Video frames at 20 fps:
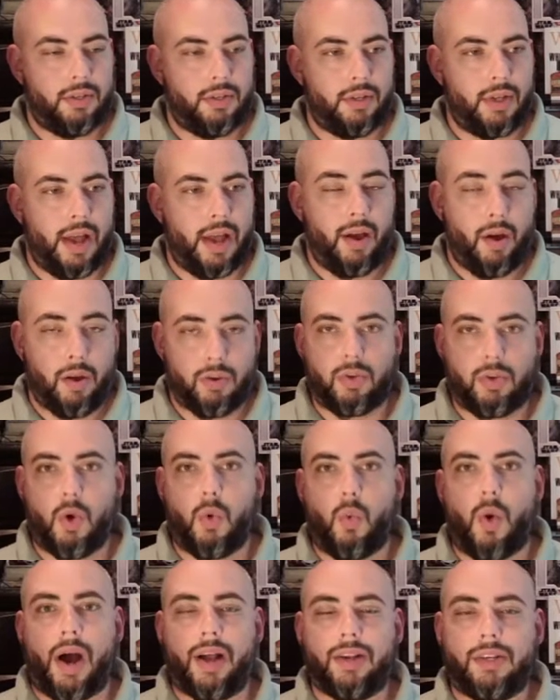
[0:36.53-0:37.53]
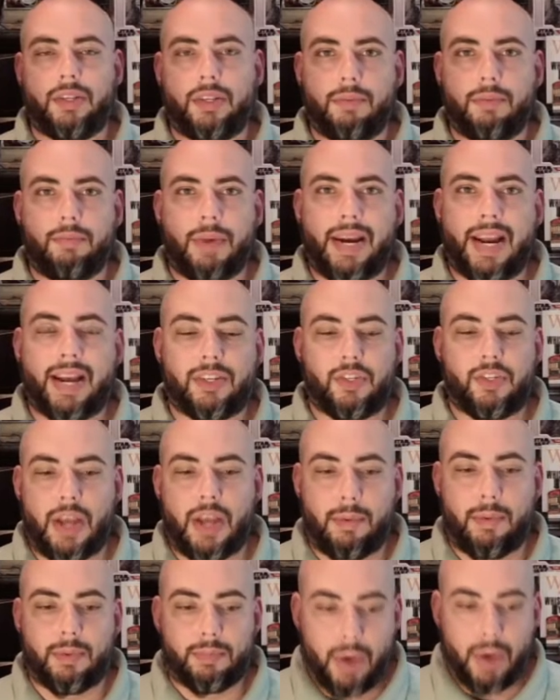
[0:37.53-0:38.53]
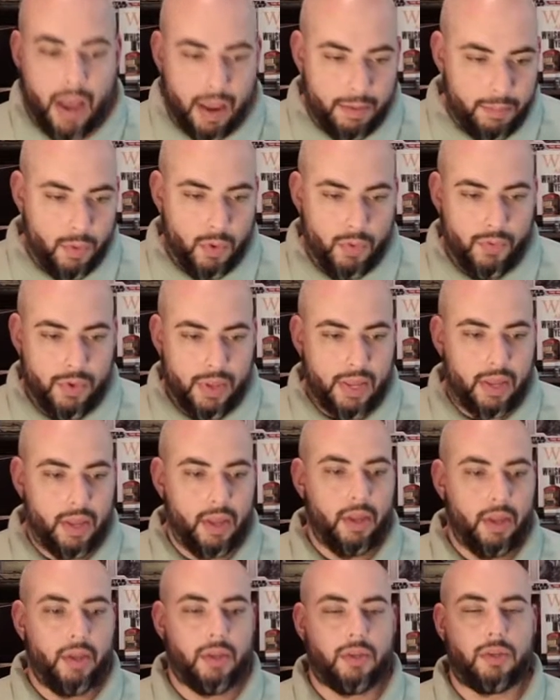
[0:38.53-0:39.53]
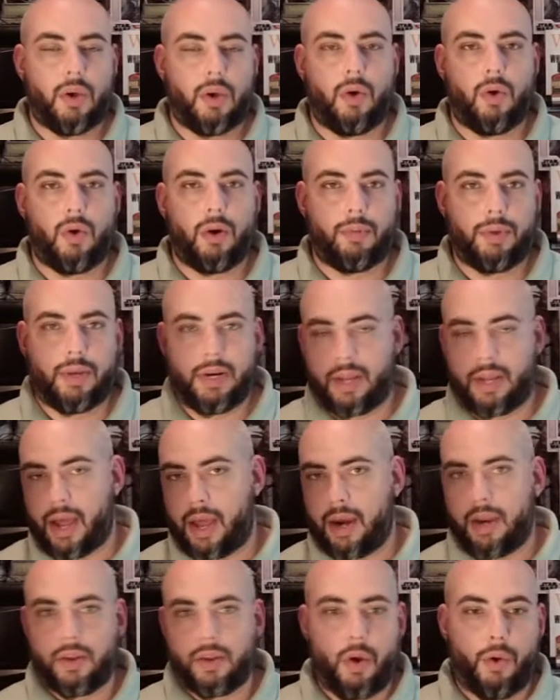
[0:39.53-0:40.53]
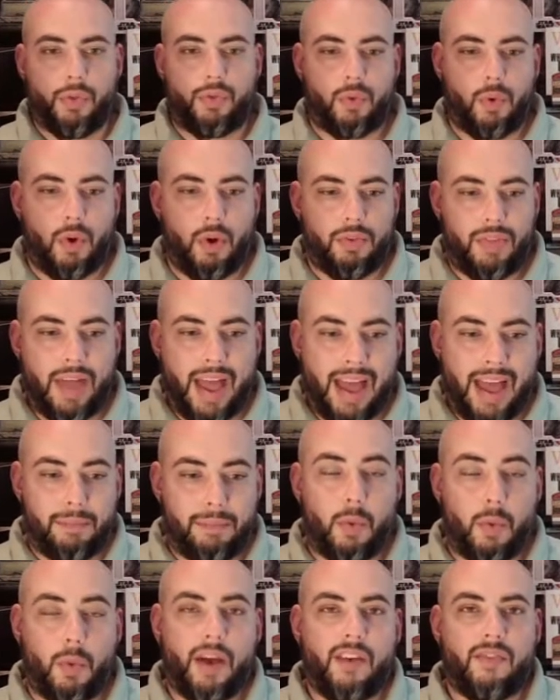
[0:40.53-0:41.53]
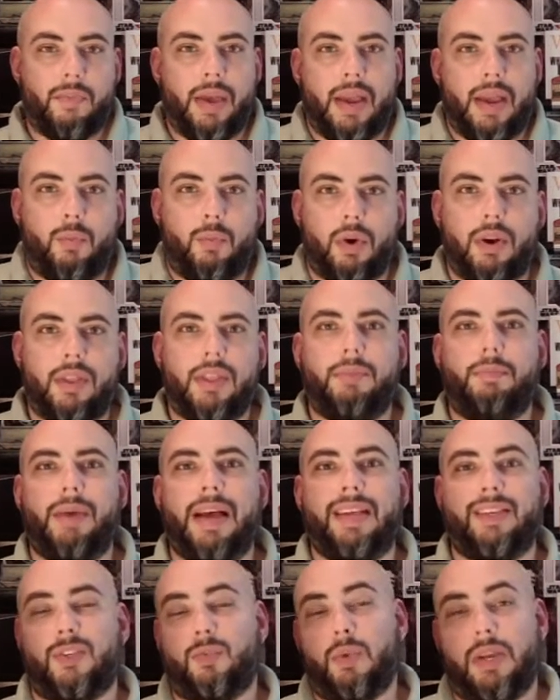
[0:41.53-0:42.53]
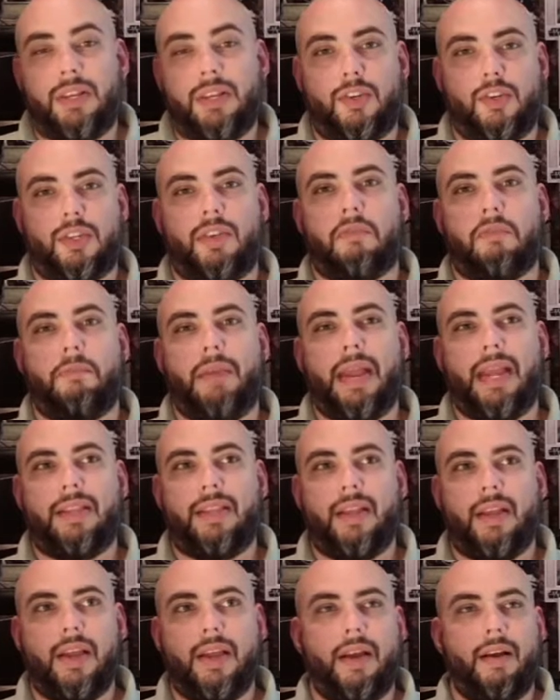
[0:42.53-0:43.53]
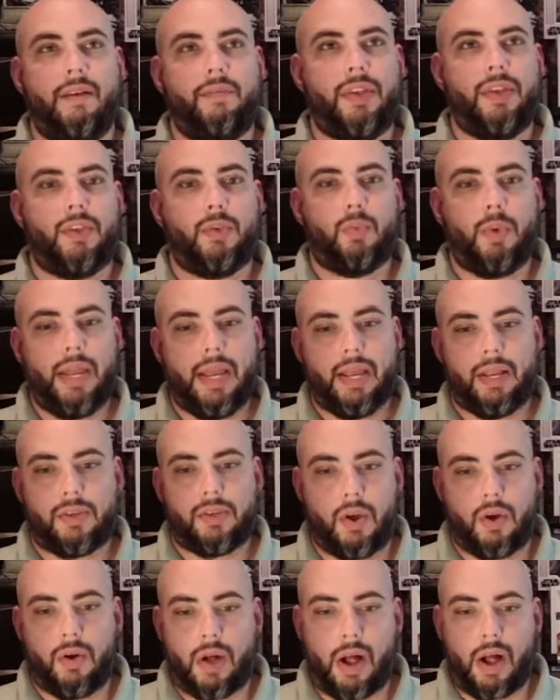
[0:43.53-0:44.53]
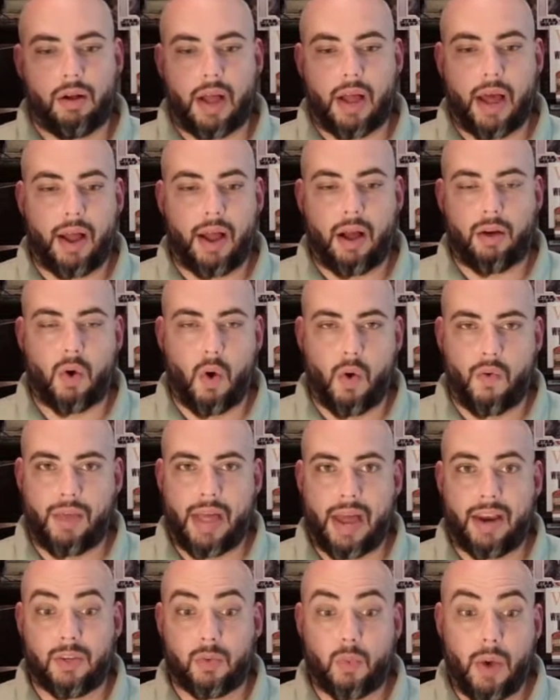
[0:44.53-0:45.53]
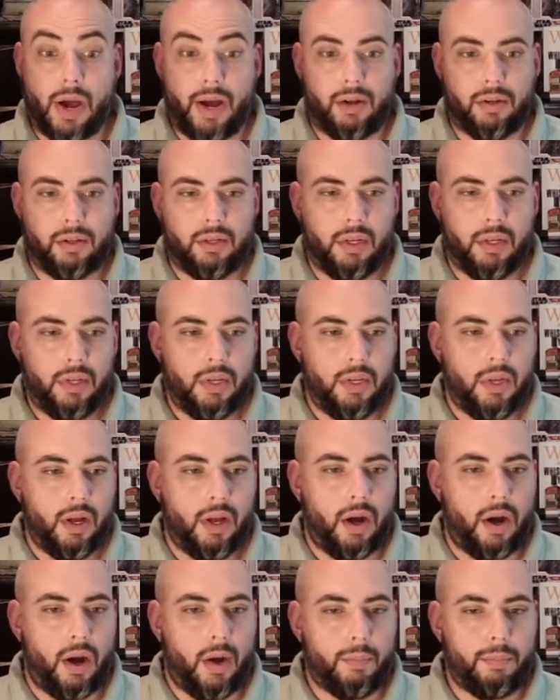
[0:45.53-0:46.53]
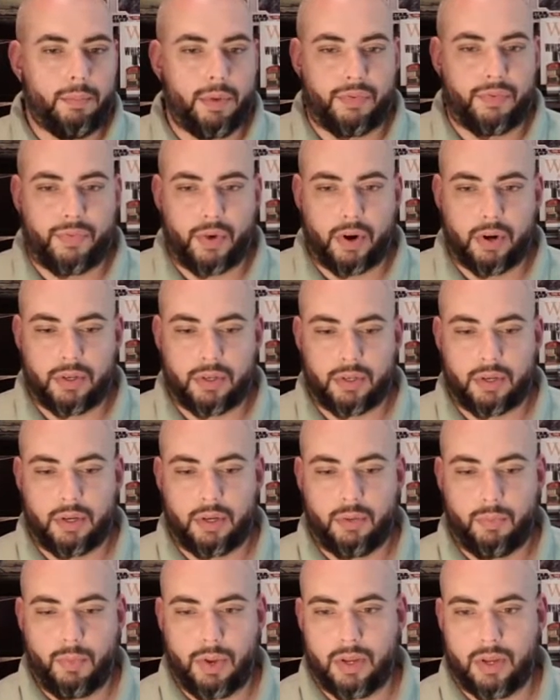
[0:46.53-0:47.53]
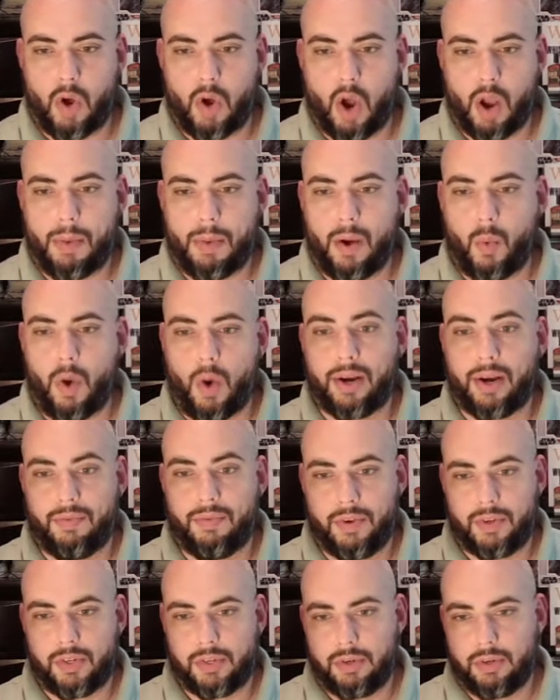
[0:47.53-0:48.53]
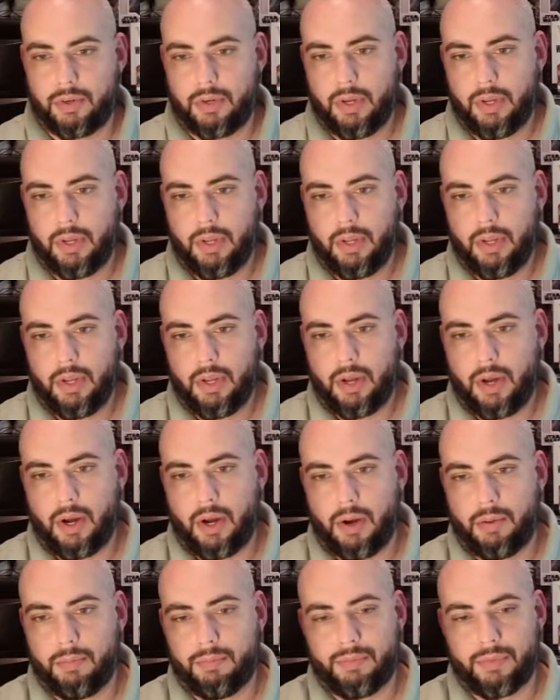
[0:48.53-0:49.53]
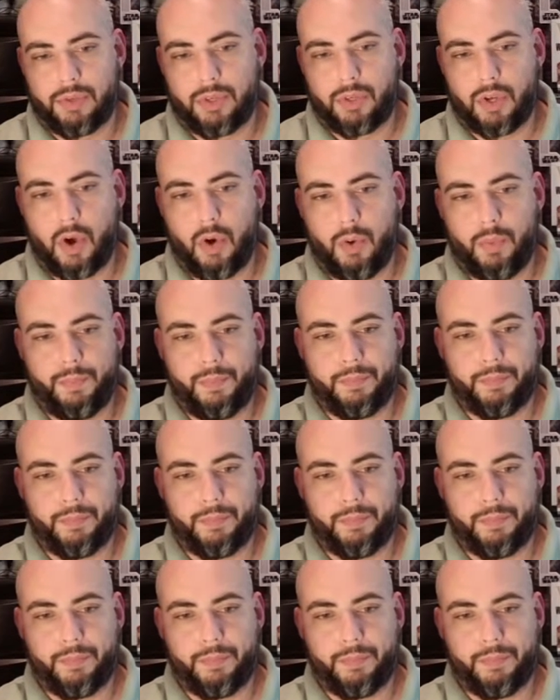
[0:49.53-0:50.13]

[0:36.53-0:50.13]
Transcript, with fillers: I also watched my next James Bond movie, so I'm gonna kind of go through all that. My wife made one of the best sweets she's ever made this week, so I'll kind I'll go over that as well. Um, but first, we can talk about Wandavision. Um, so